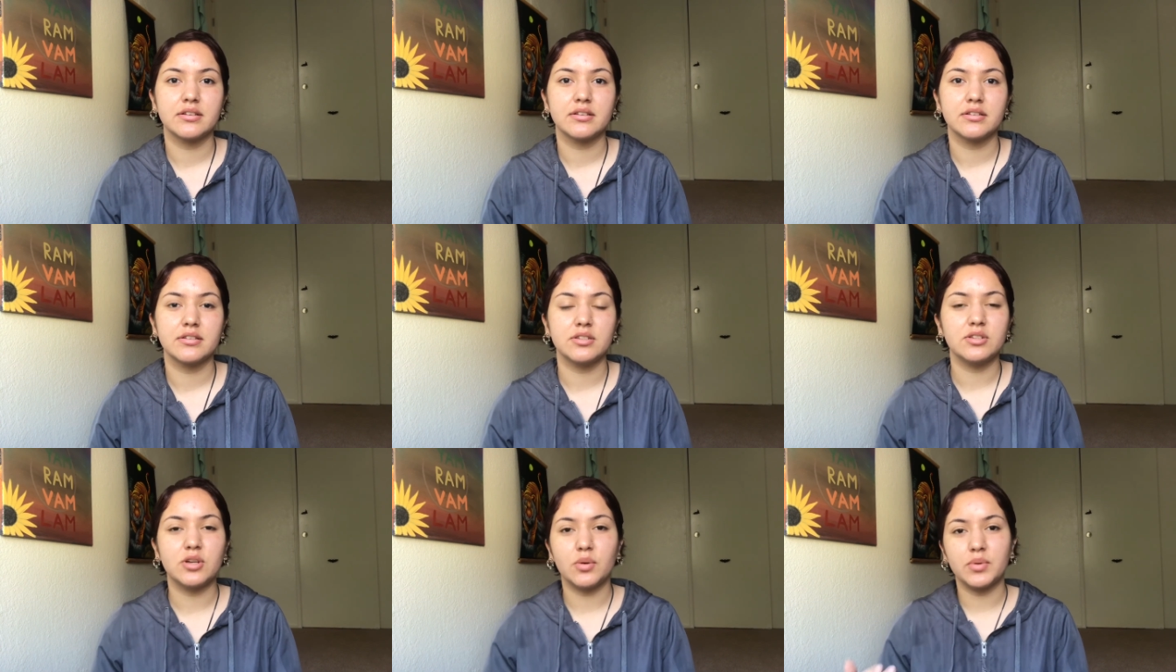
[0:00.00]

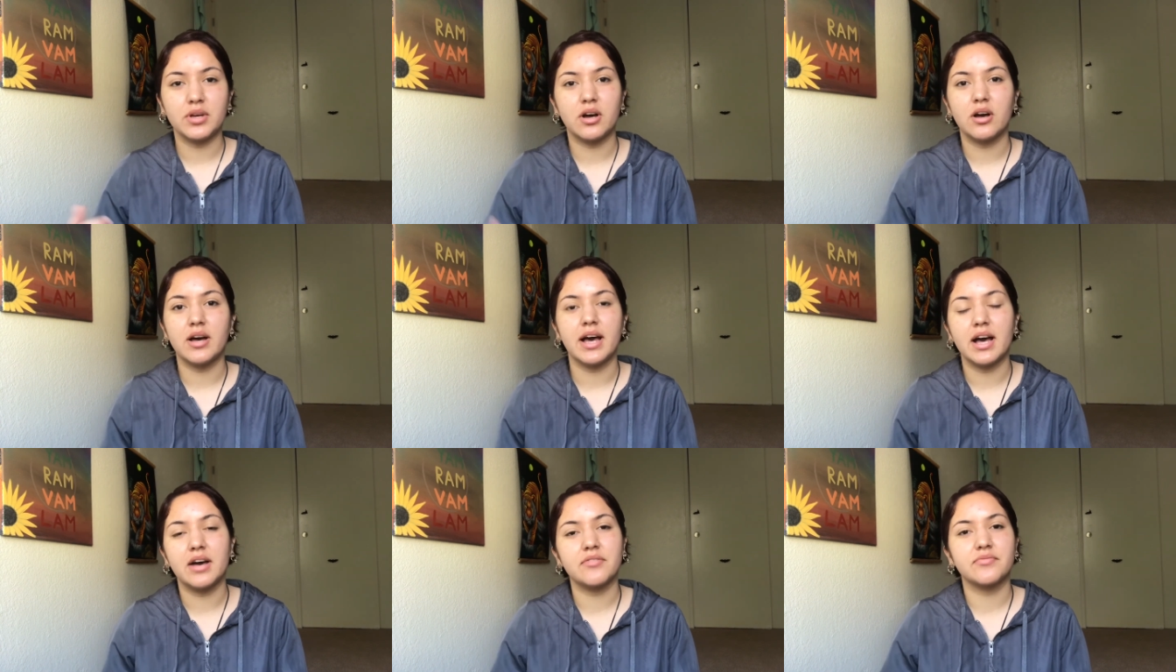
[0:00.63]
You know, we all
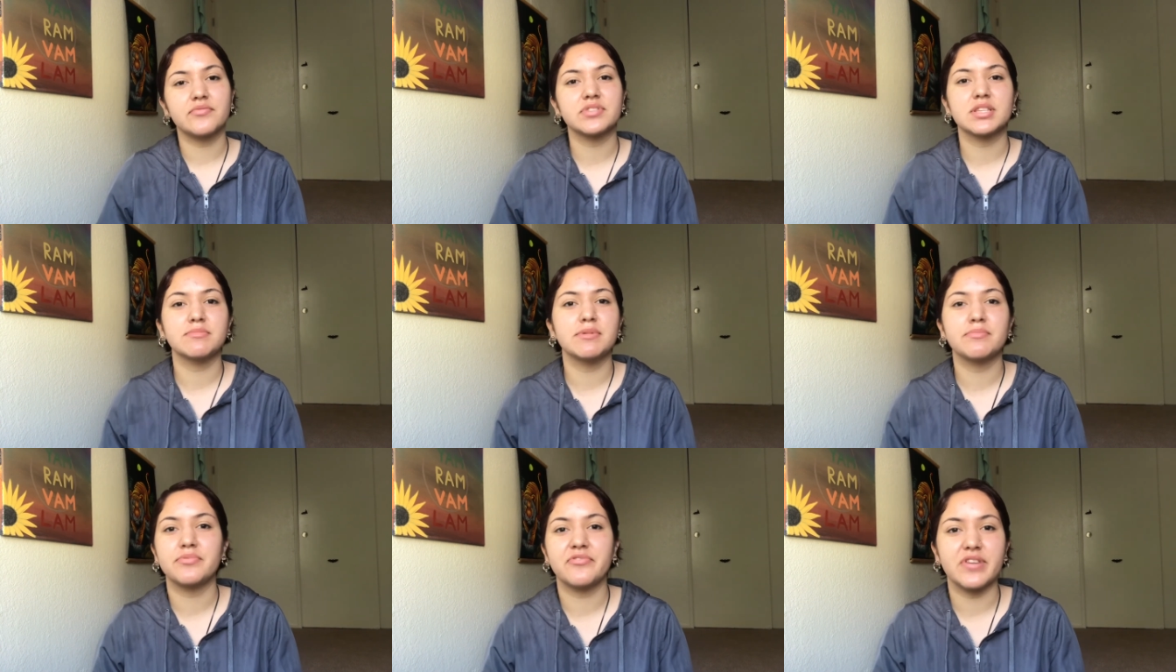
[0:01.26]
have some
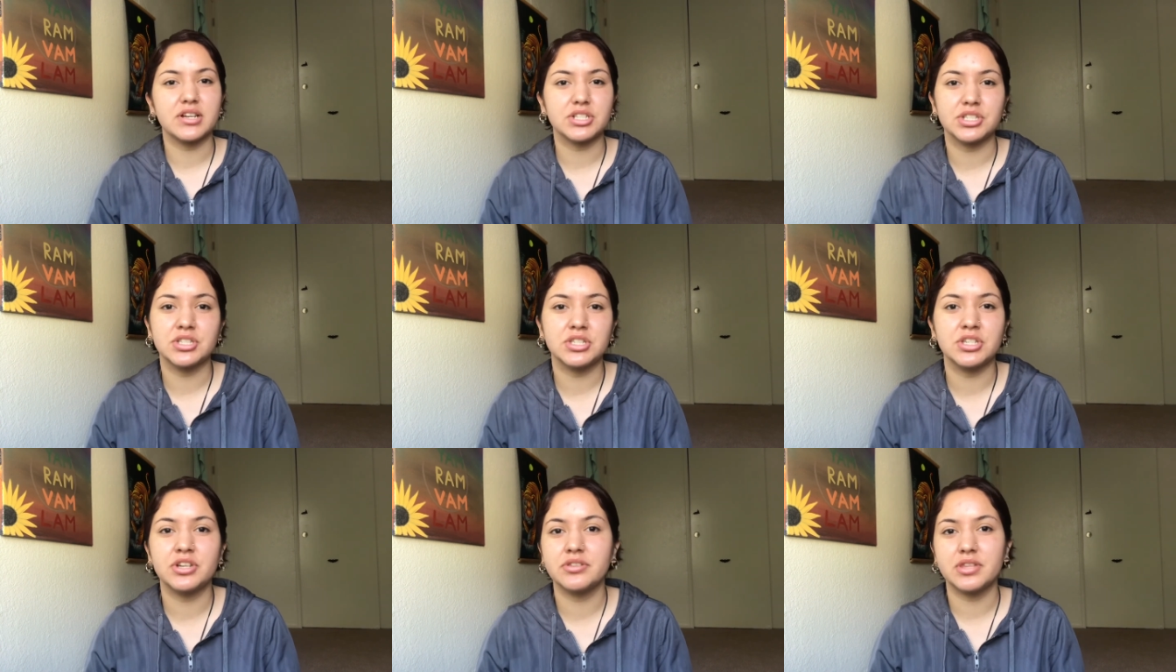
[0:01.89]
imperfections
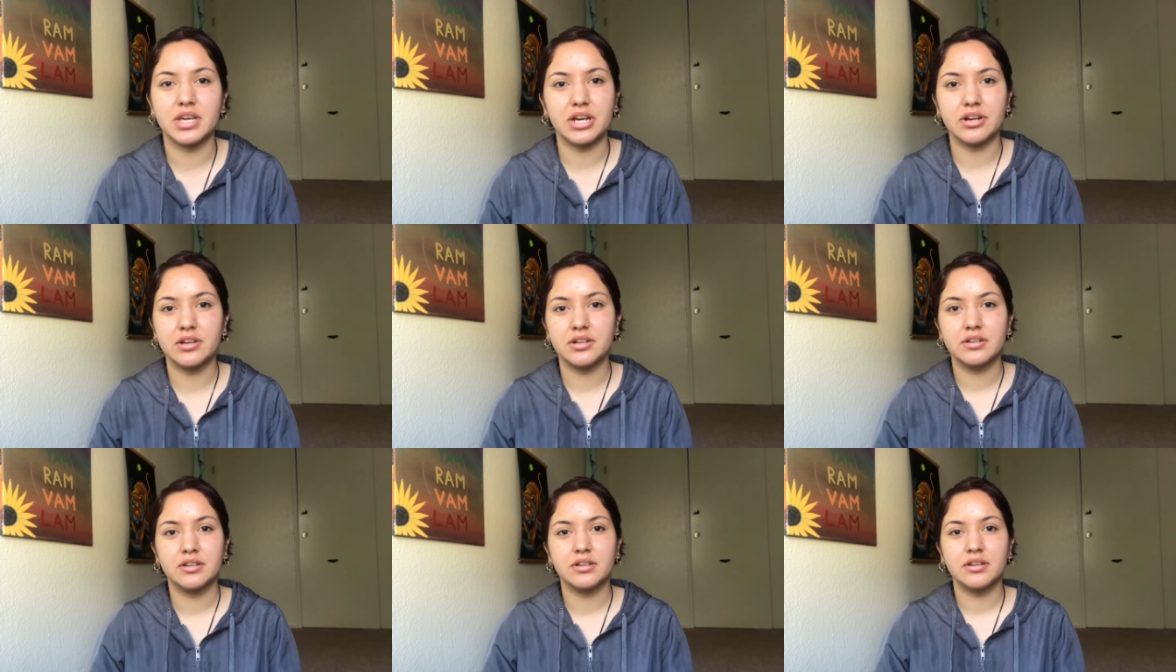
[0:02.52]
here and there.
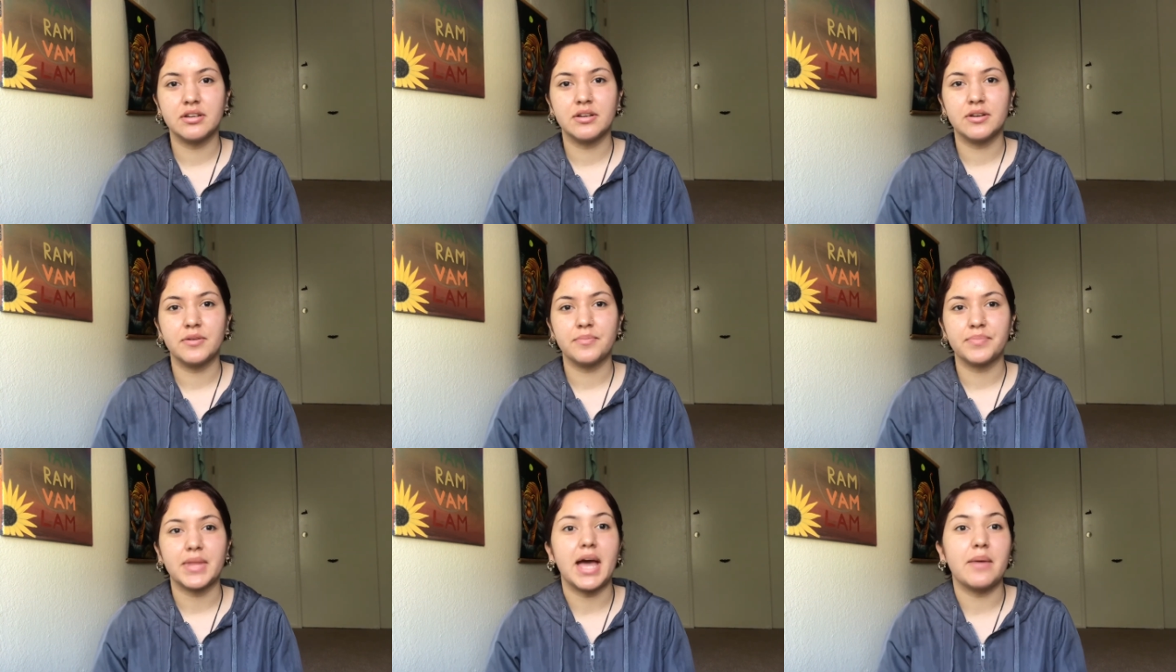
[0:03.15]

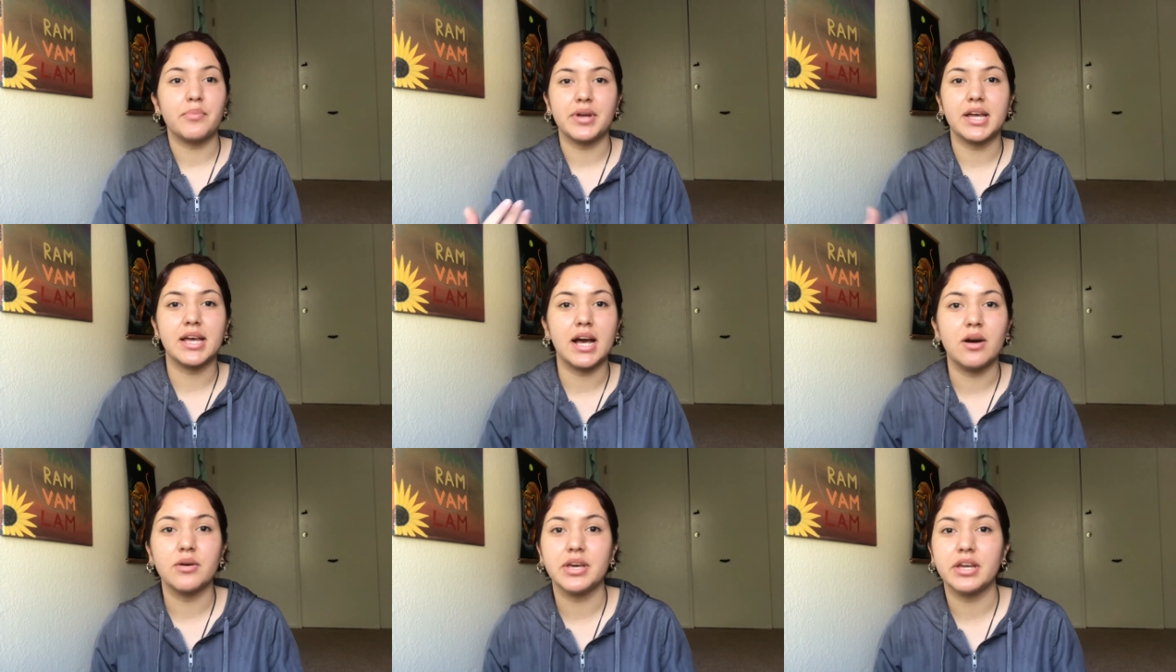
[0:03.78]
I break
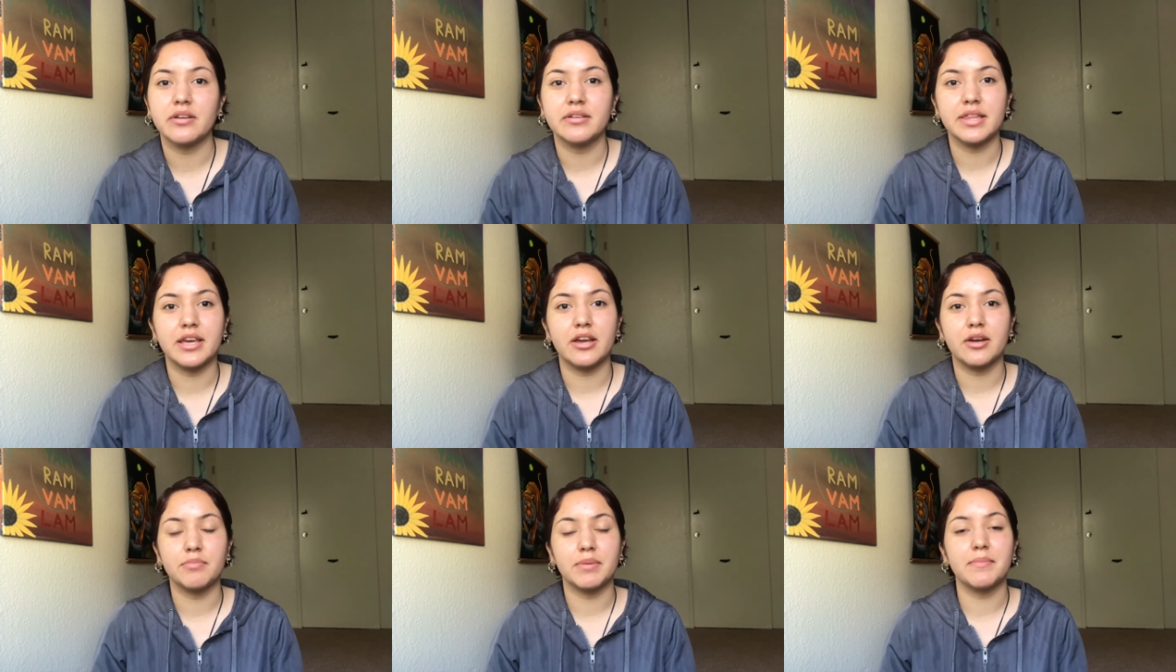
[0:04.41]
out here and
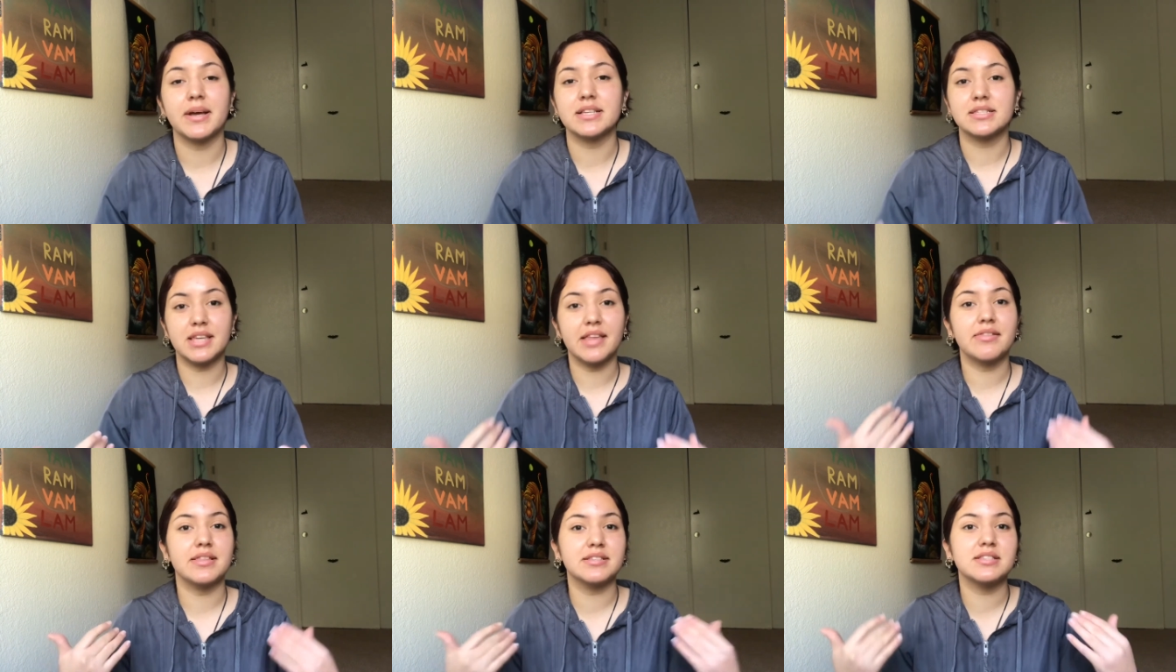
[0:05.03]
there, but my
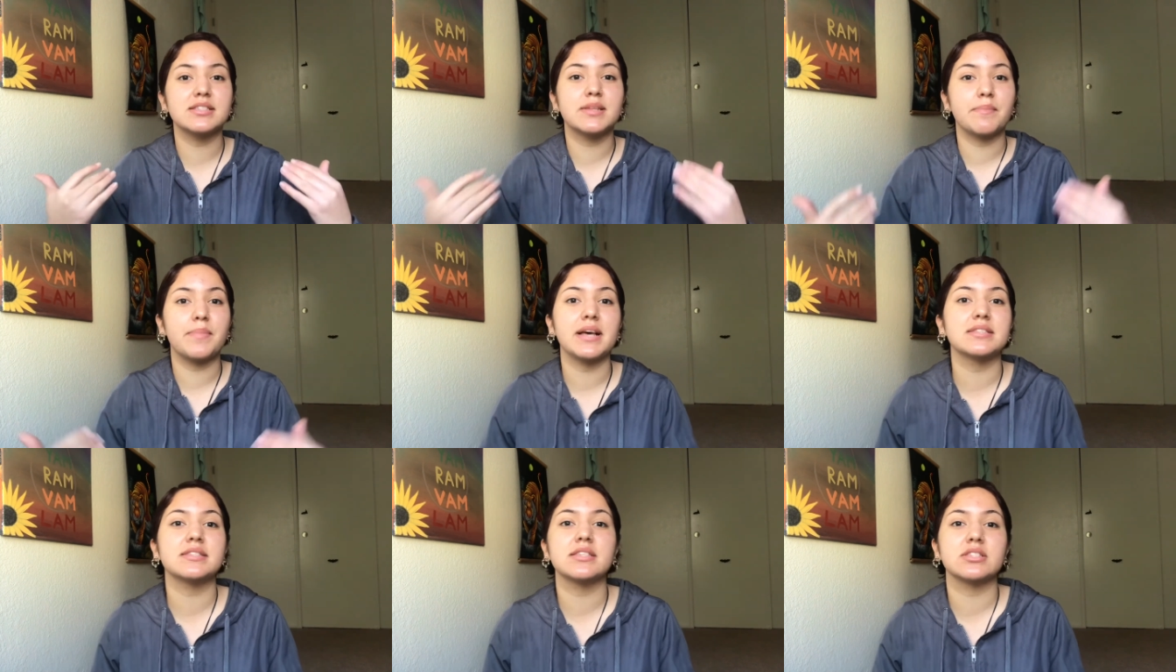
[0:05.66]
skin, this is the
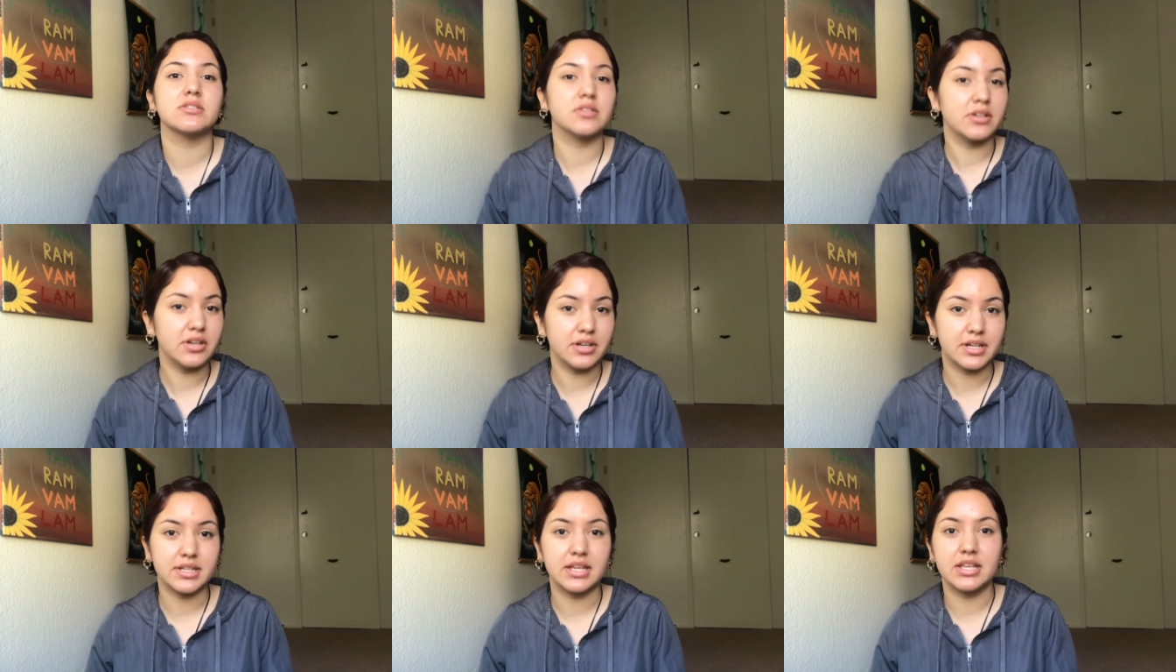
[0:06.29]
best it's
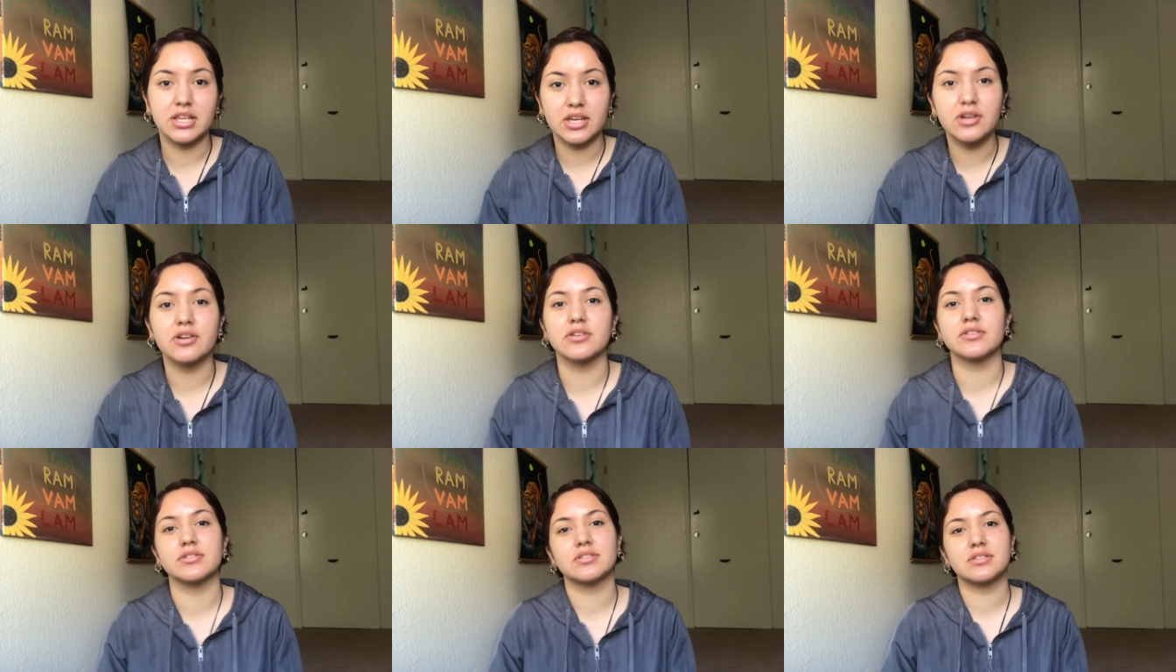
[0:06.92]
looked in
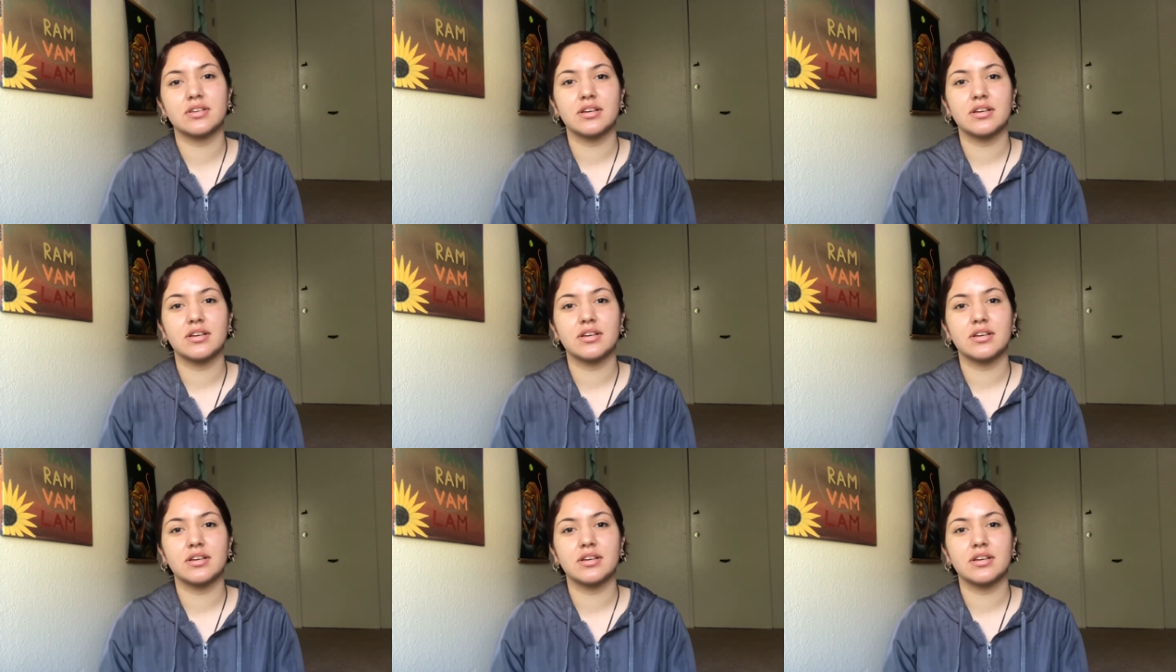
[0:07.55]
years.